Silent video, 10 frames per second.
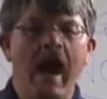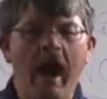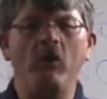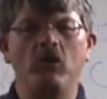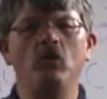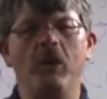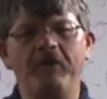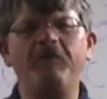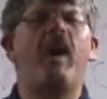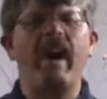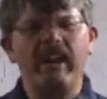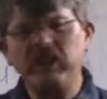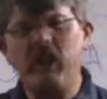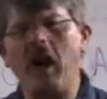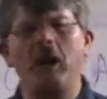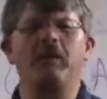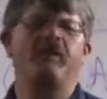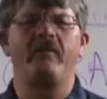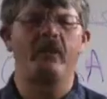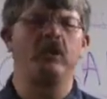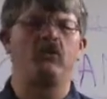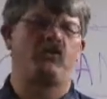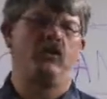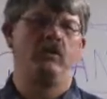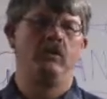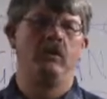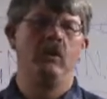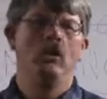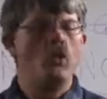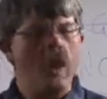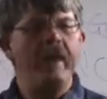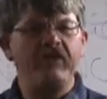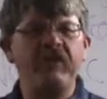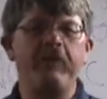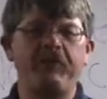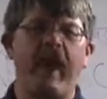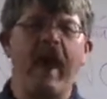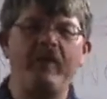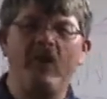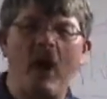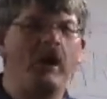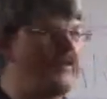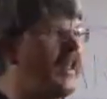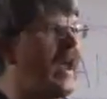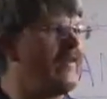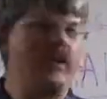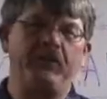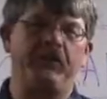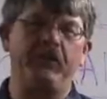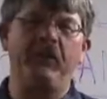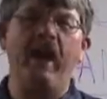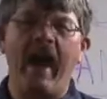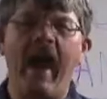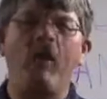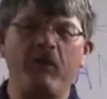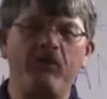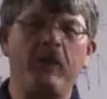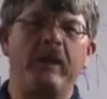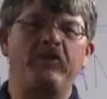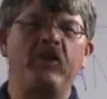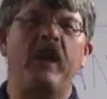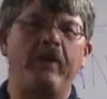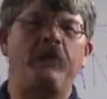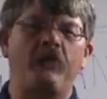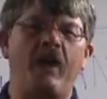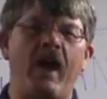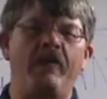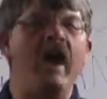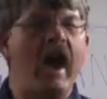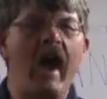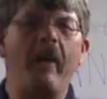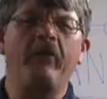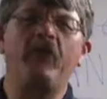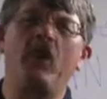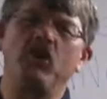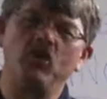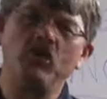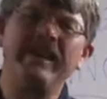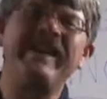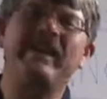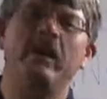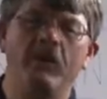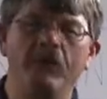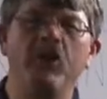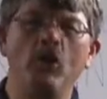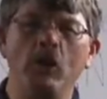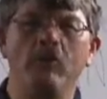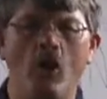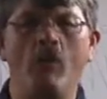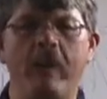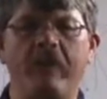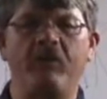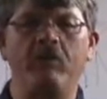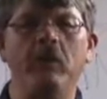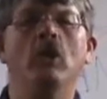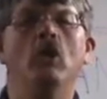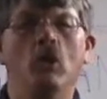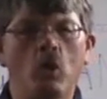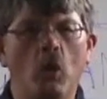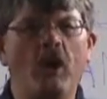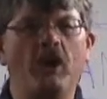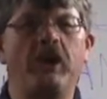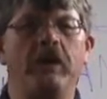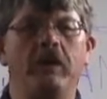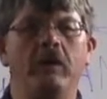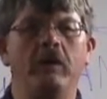How can we fight godless evolution? When it seems to have all of the evidences, how is religion going to survive? How does our unique view in Mormonism work